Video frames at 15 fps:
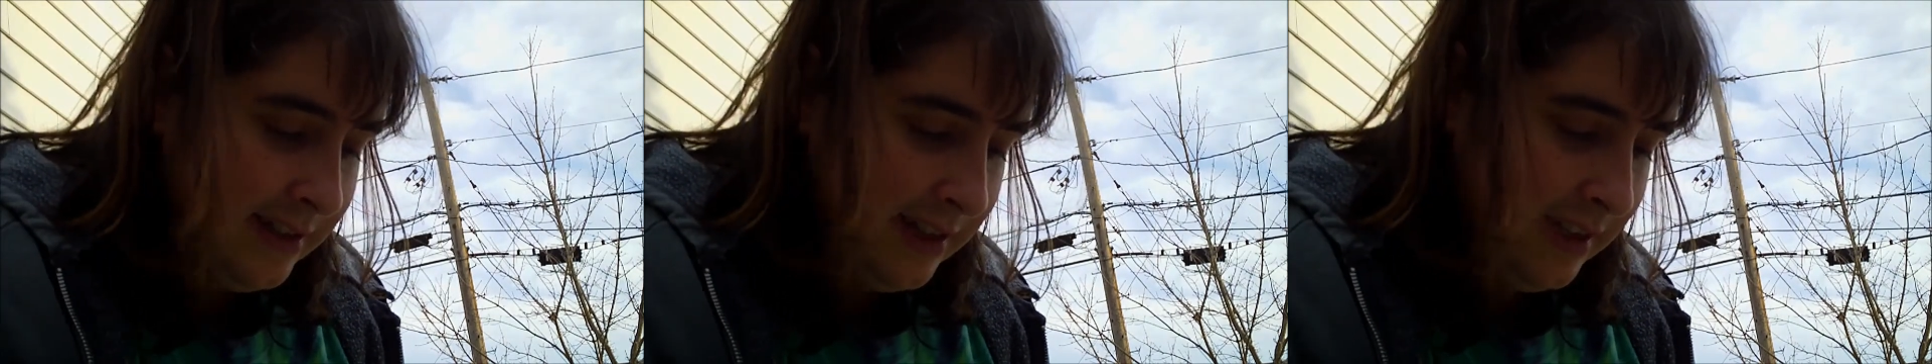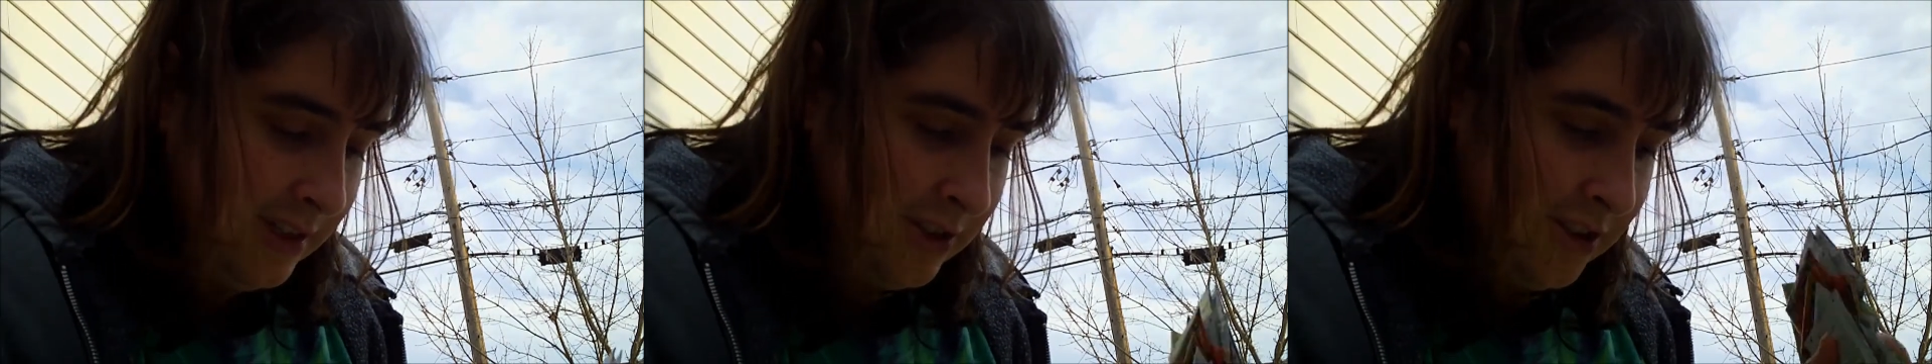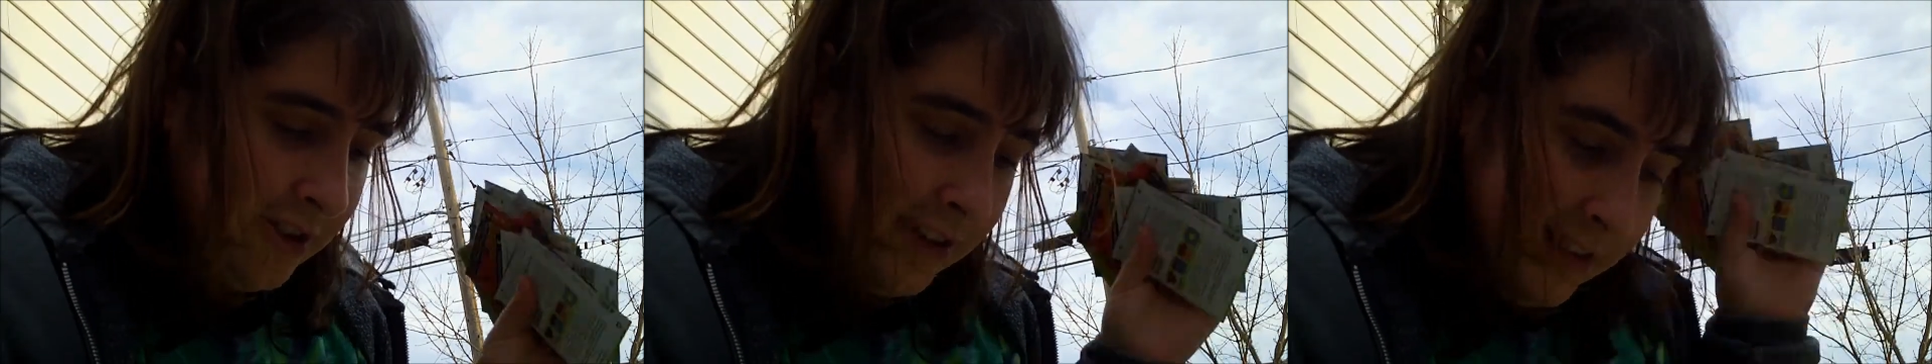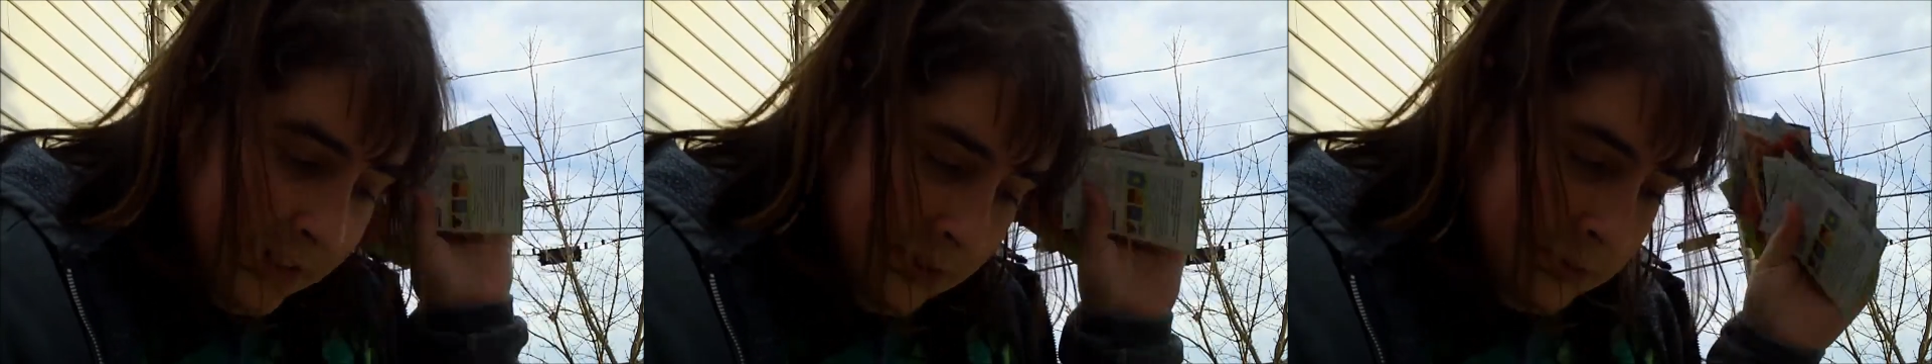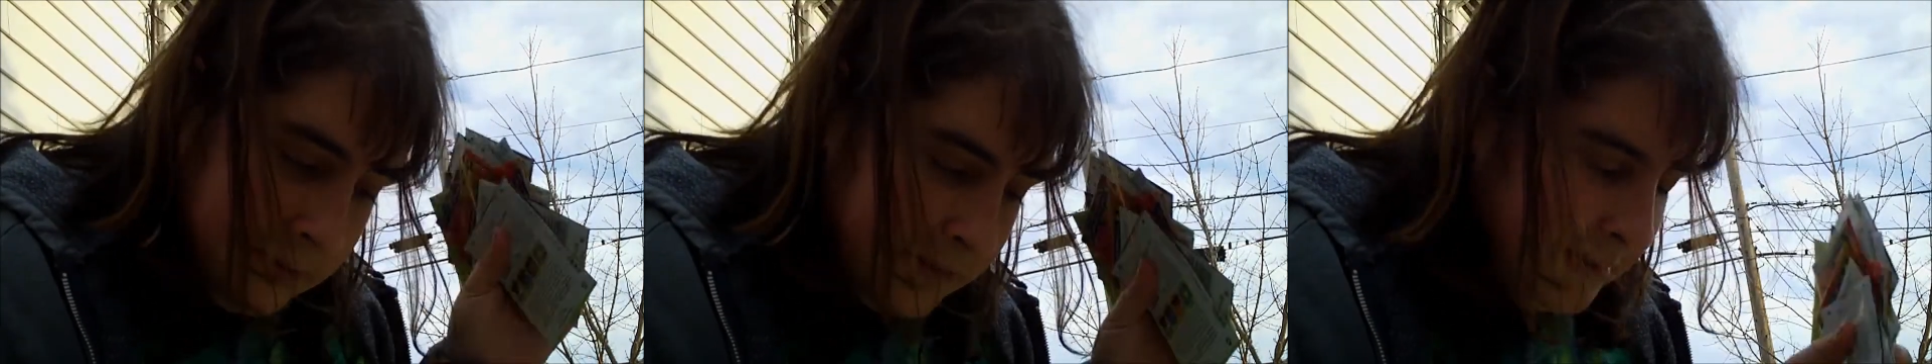say start
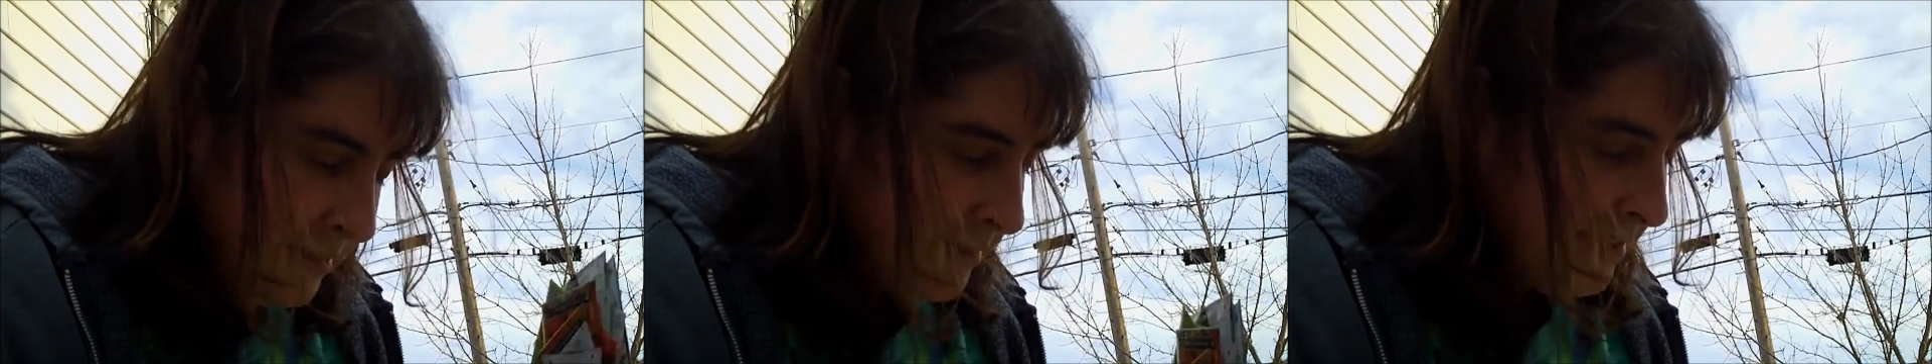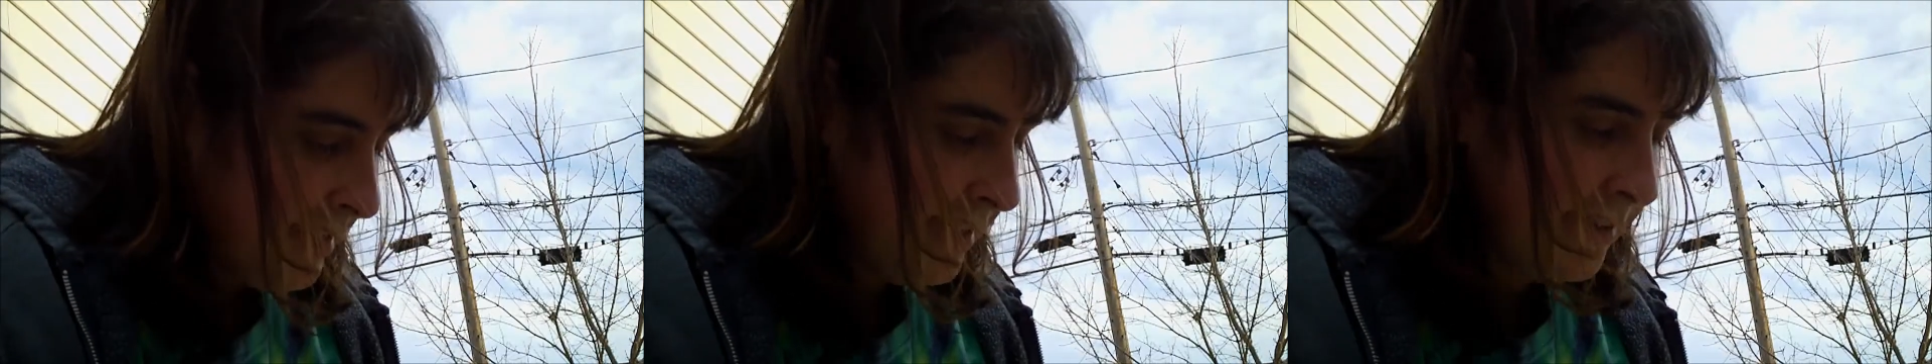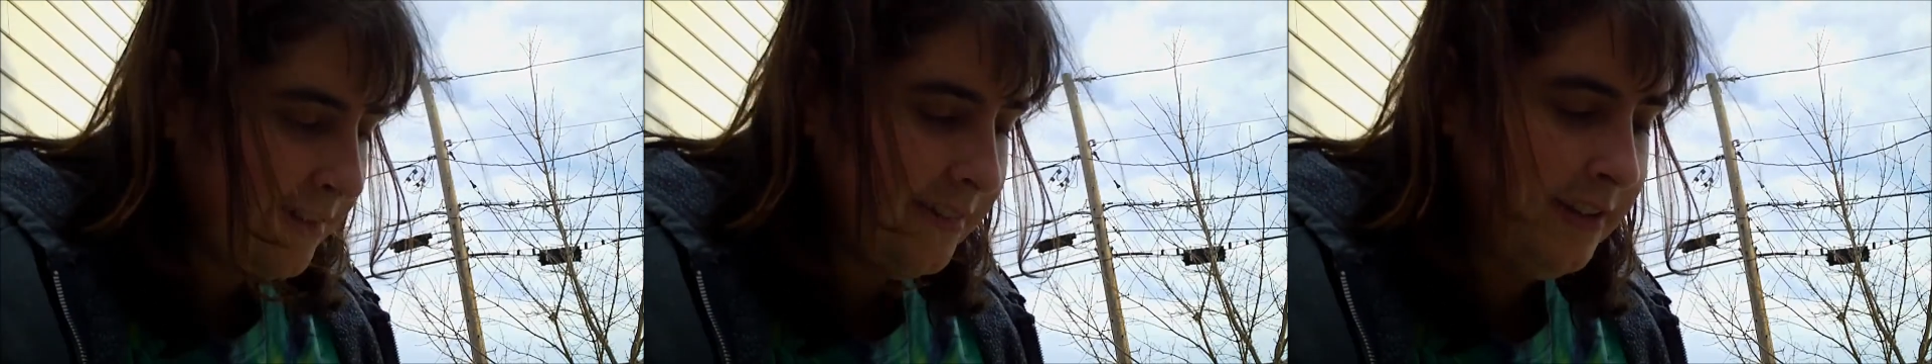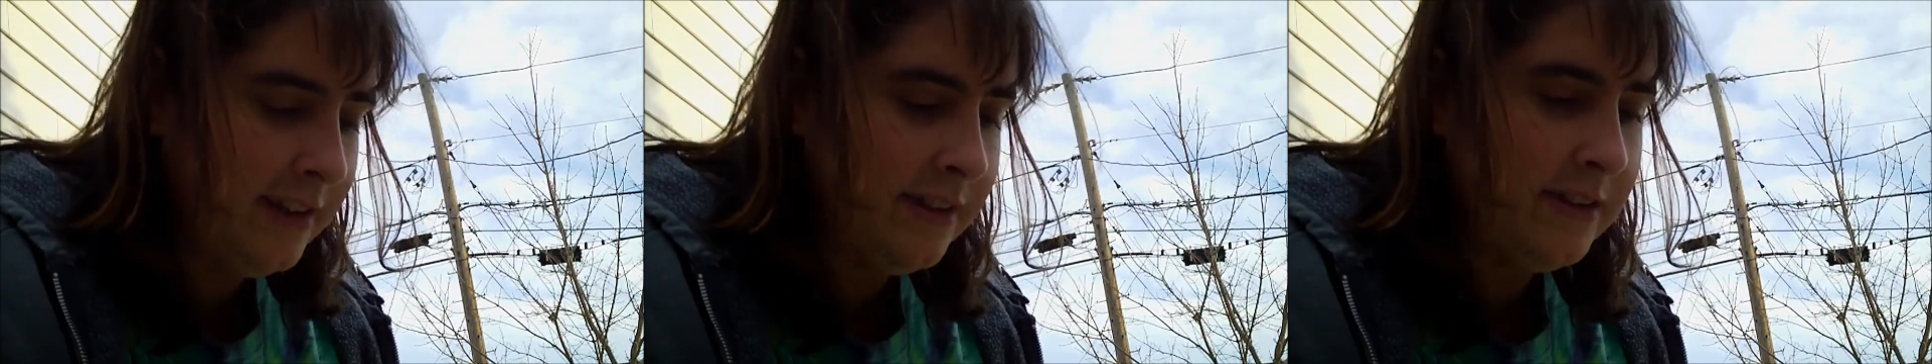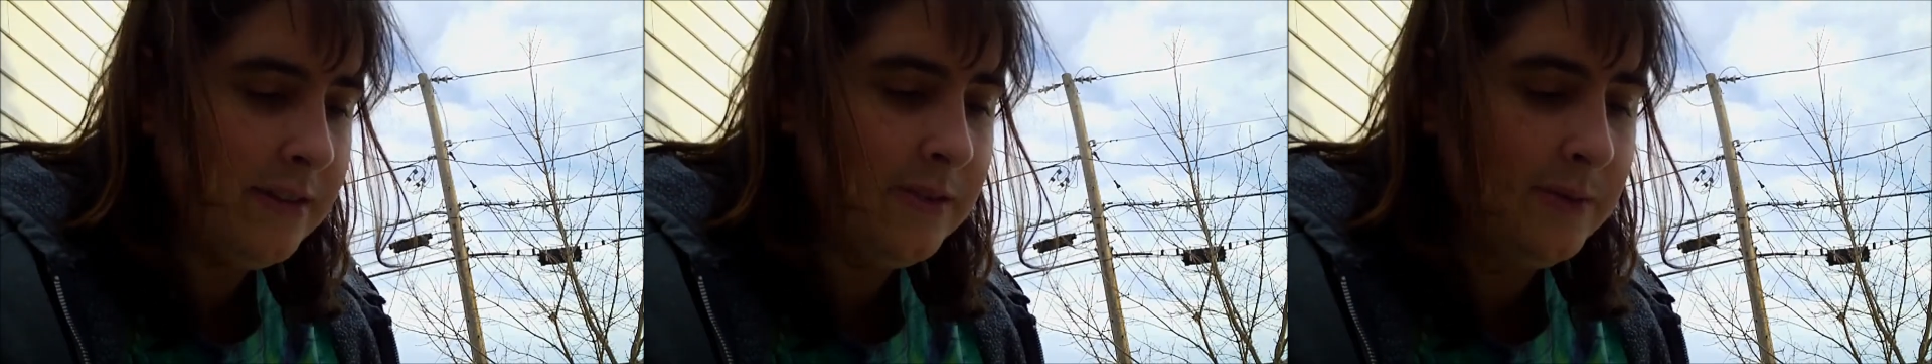indoors are here, and
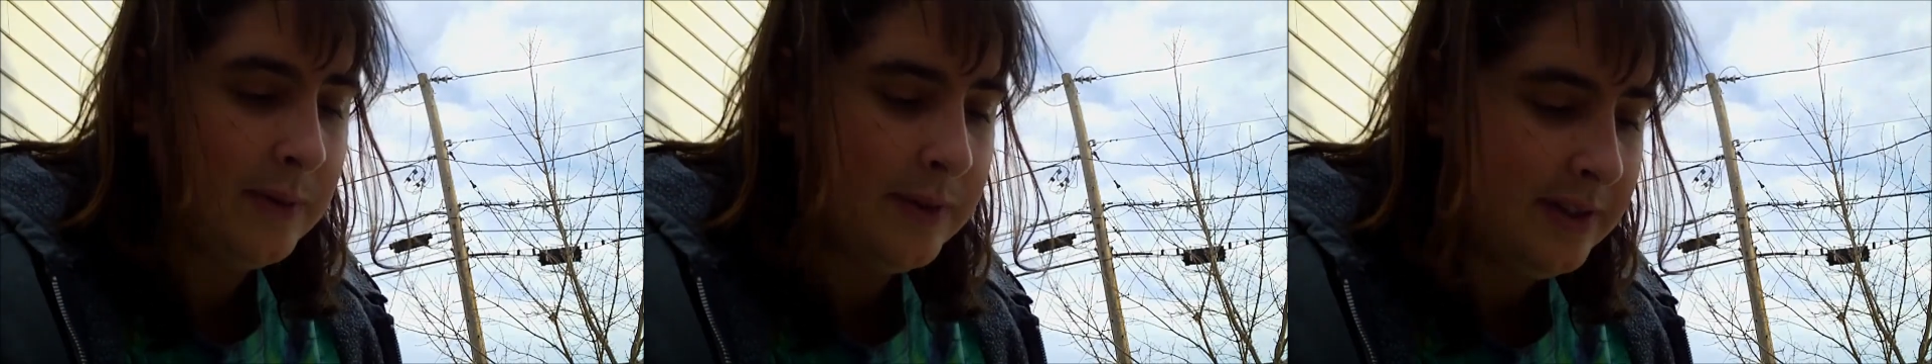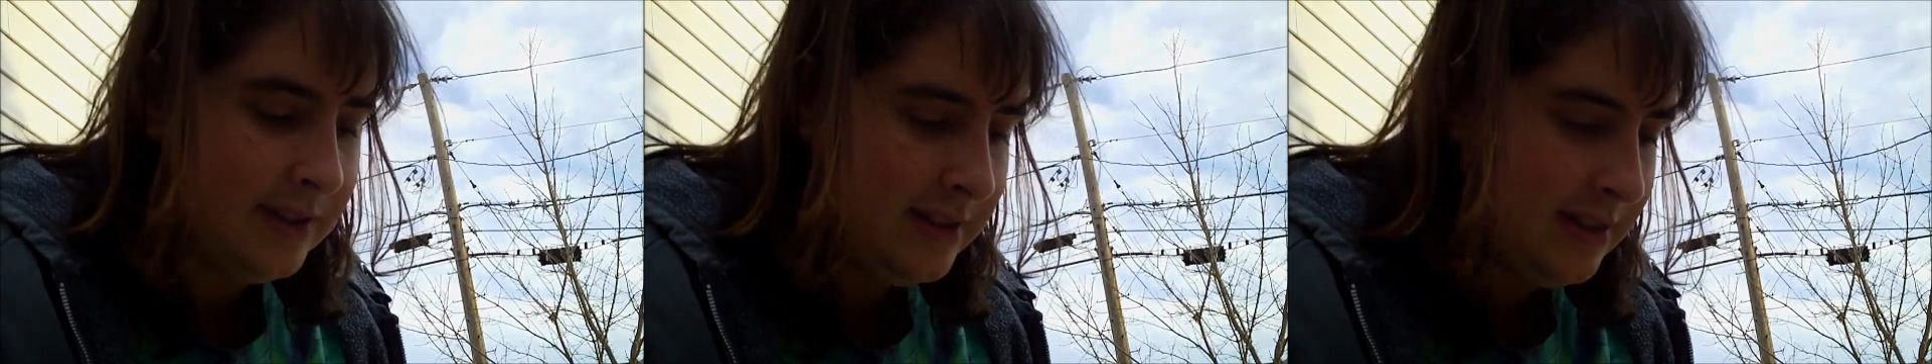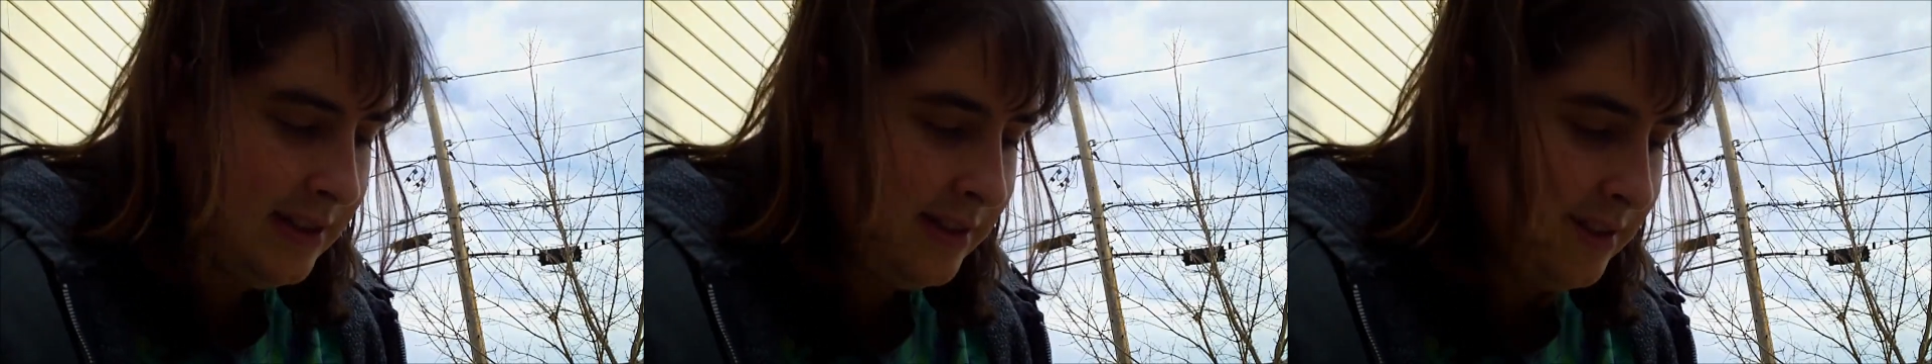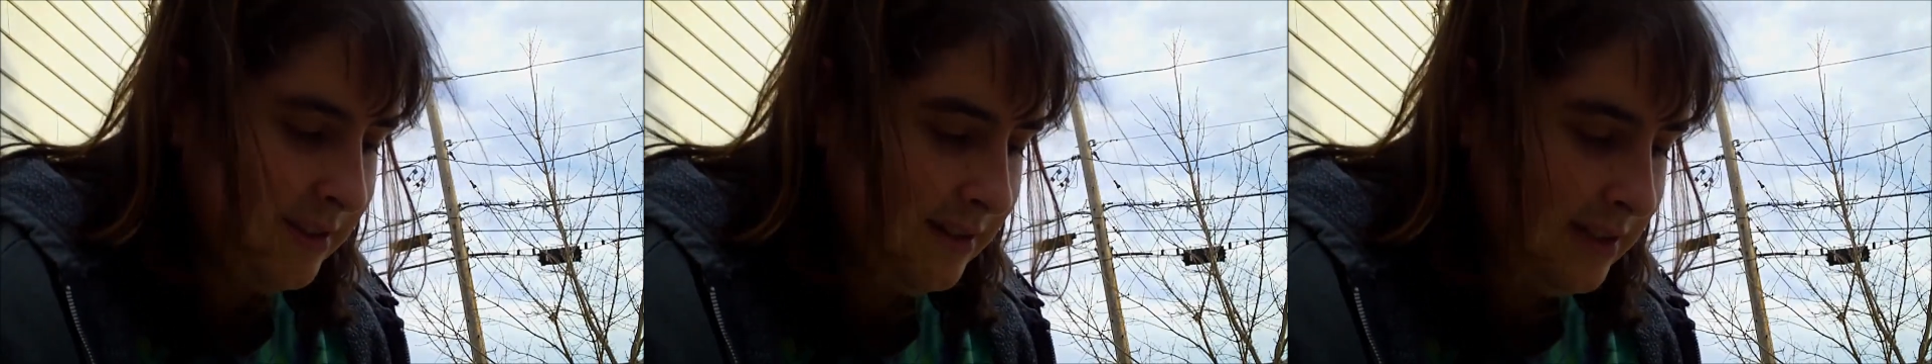all of the ones that,